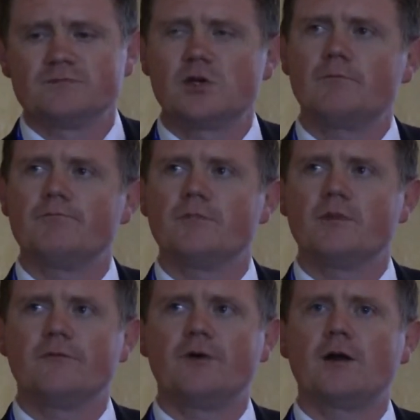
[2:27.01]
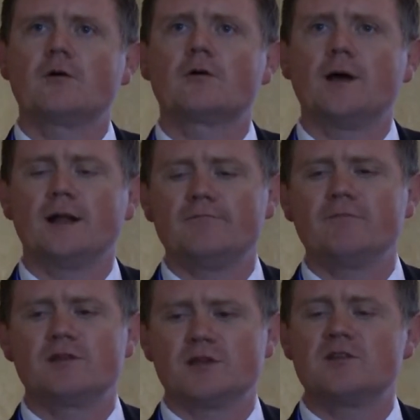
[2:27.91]
So the federal credit,
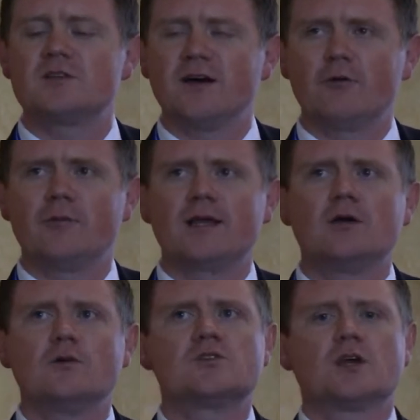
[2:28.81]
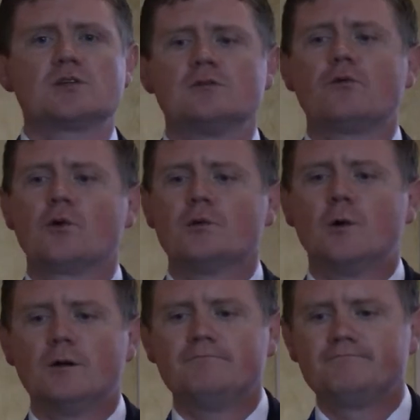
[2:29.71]
it's governed by Code Section
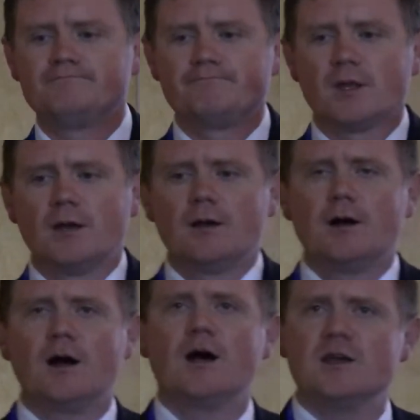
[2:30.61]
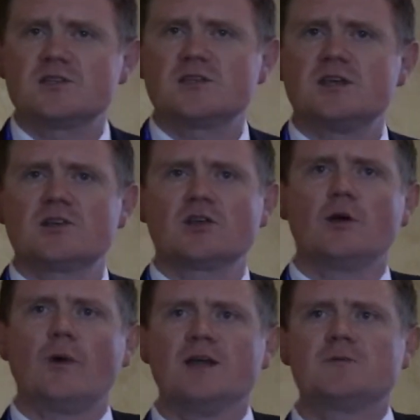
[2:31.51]
41. It's essentially
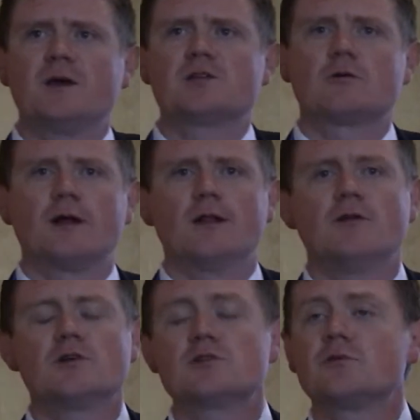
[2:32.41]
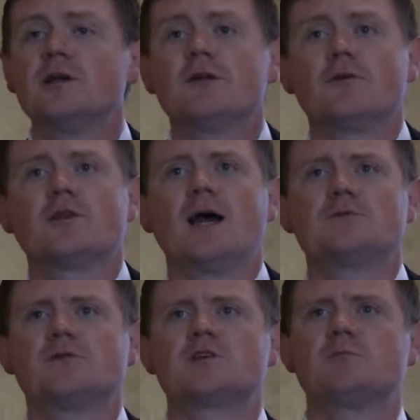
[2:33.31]
a wage-based credit. There's 3 different
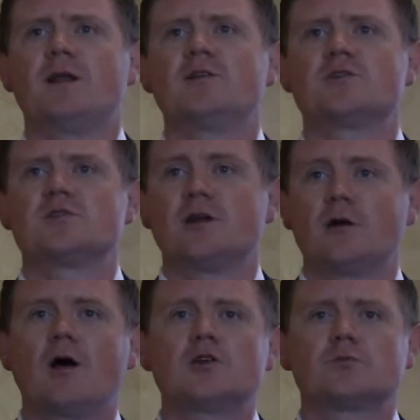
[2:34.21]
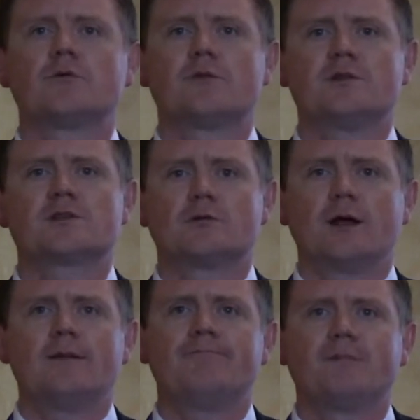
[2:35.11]
types of expenditures that are eligible for this
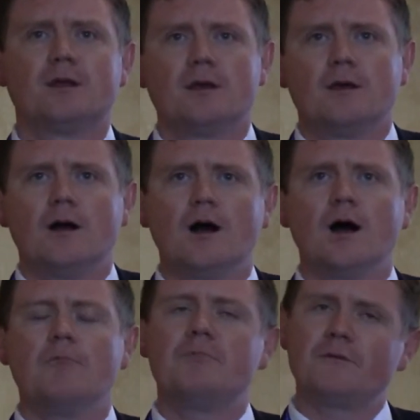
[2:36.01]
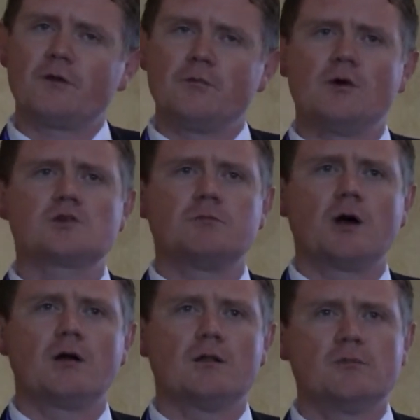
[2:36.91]
credit. But for the most
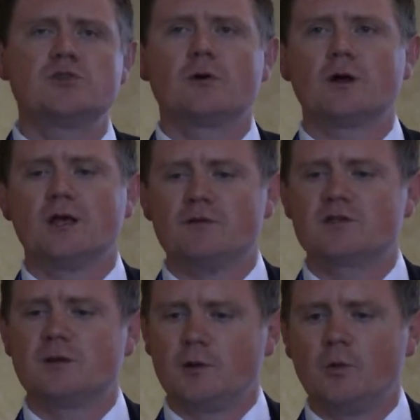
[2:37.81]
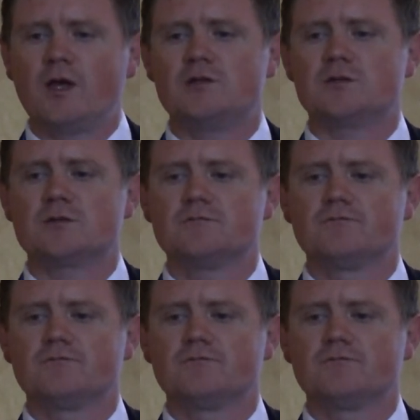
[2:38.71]
part, the majority of it is going to be wages.